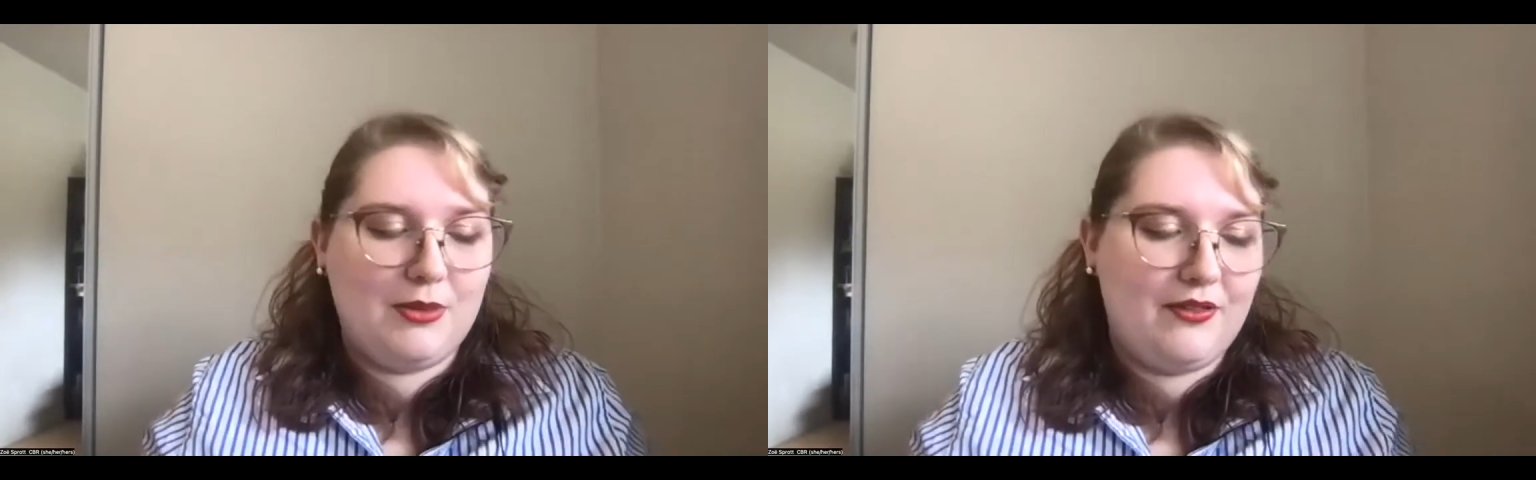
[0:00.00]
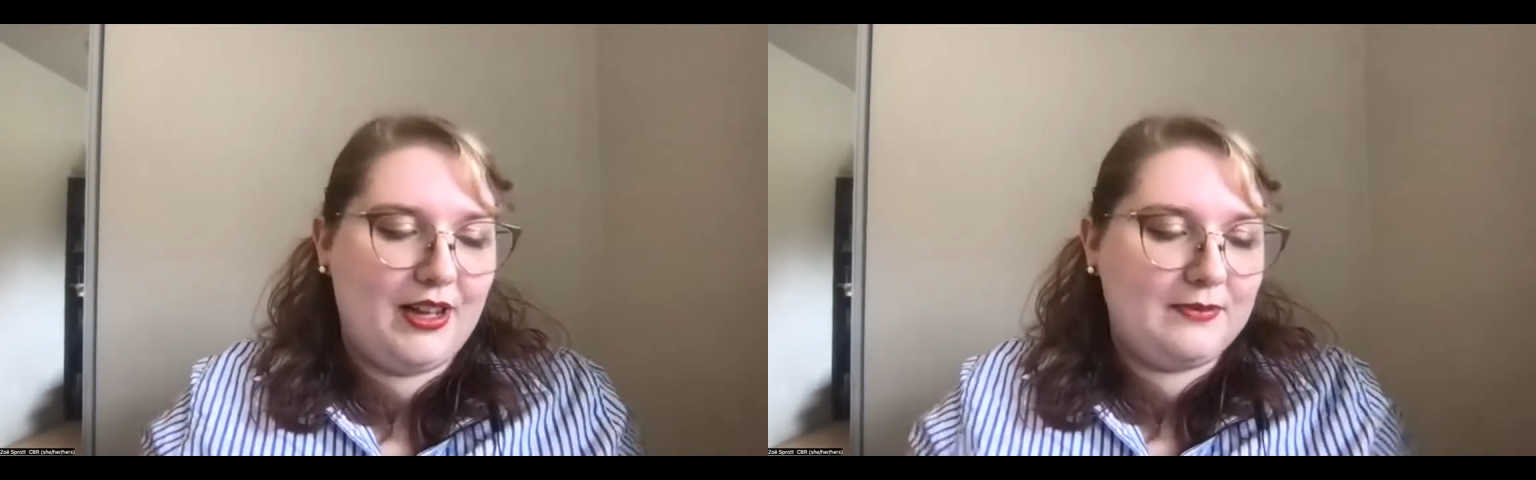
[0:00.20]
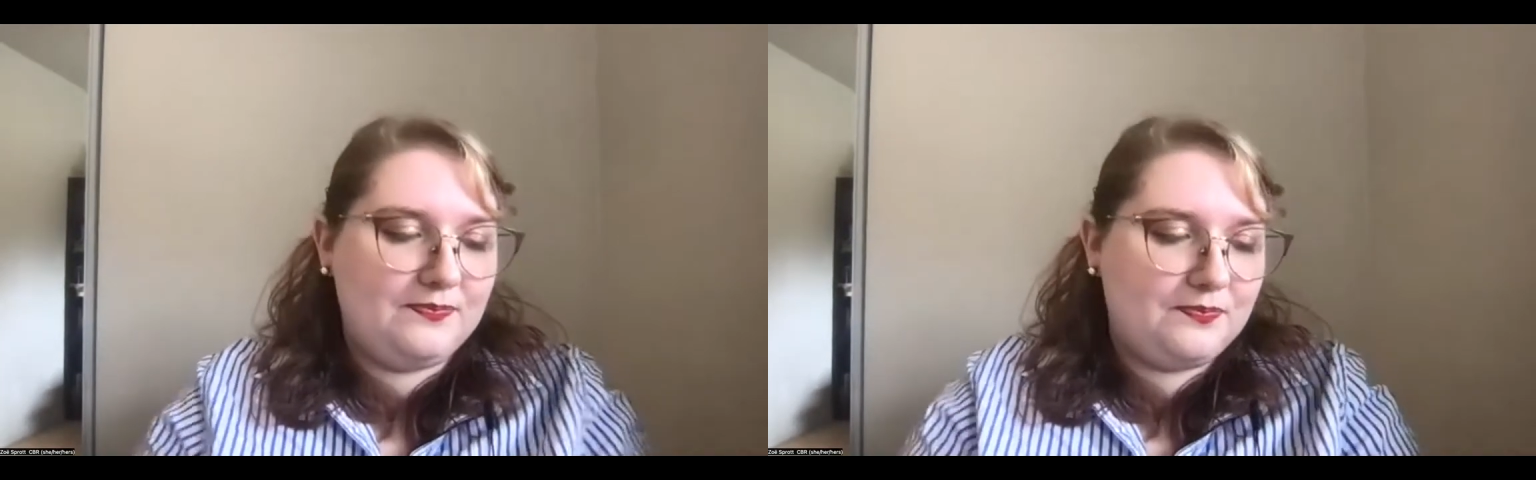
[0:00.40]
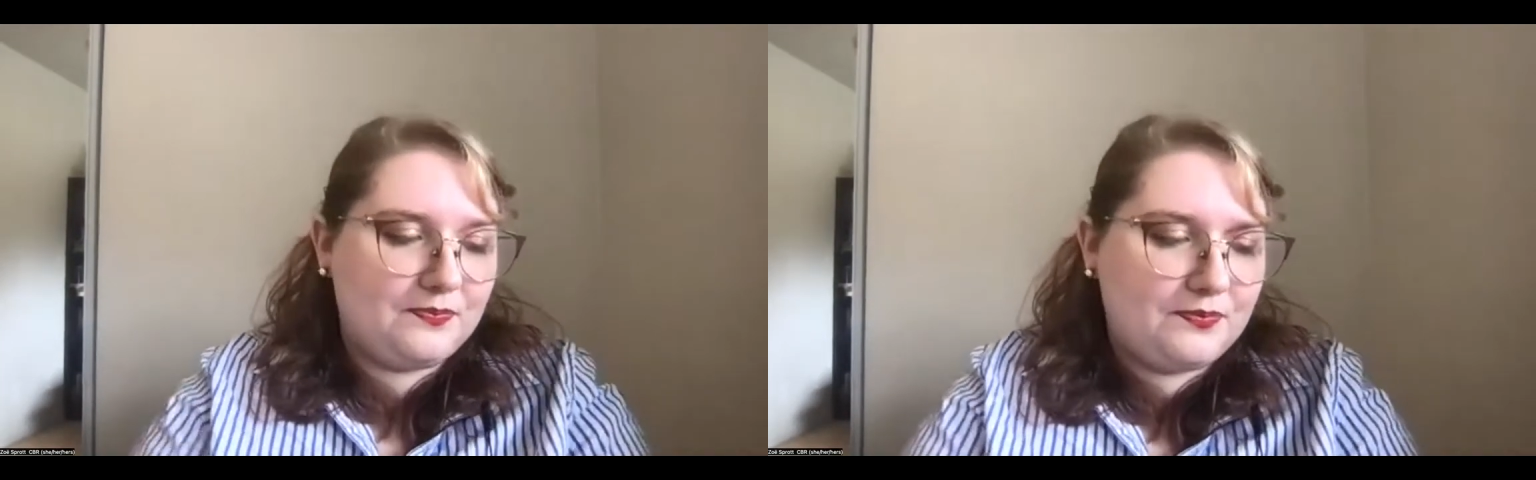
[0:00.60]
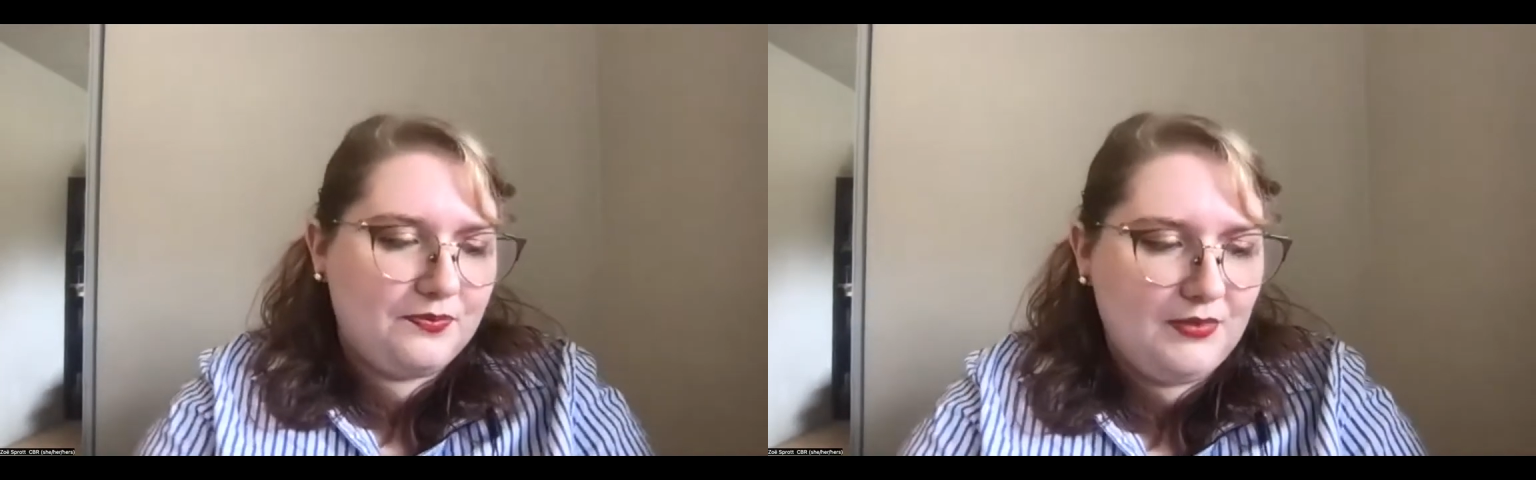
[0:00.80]
of it.
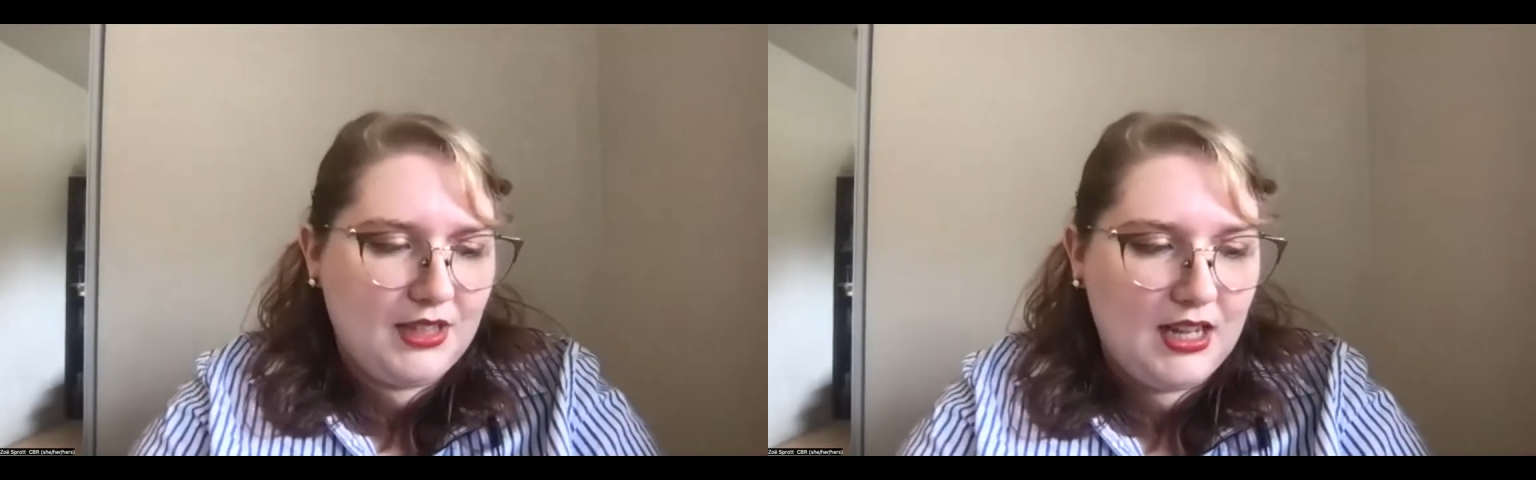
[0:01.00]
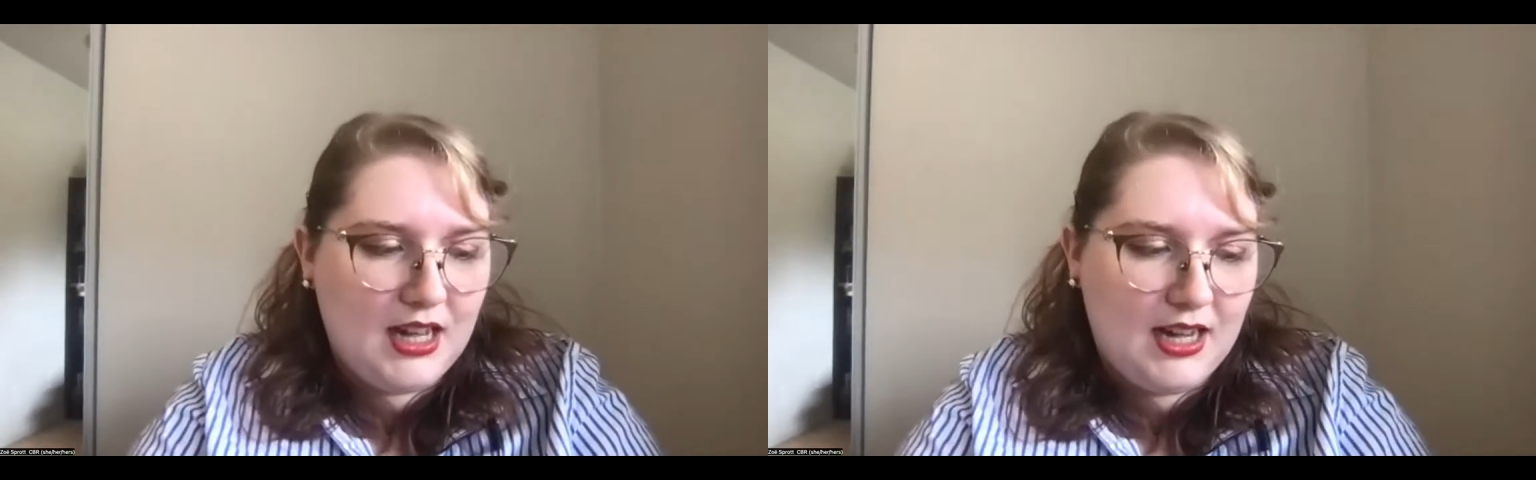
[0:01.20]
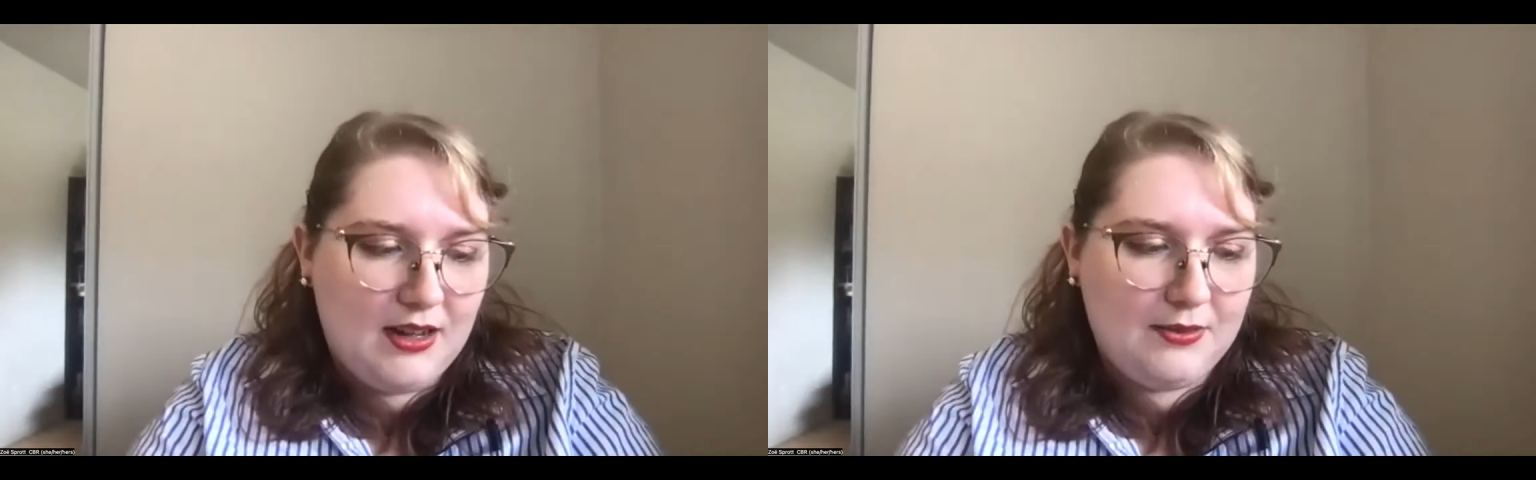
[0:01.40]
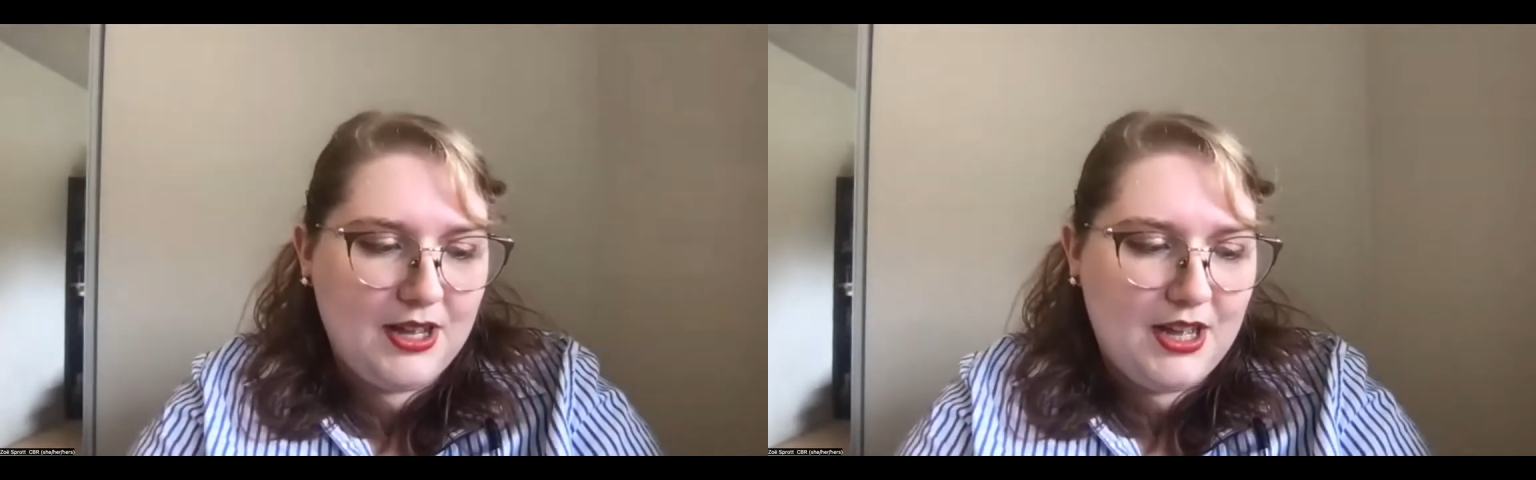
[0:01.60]
Um,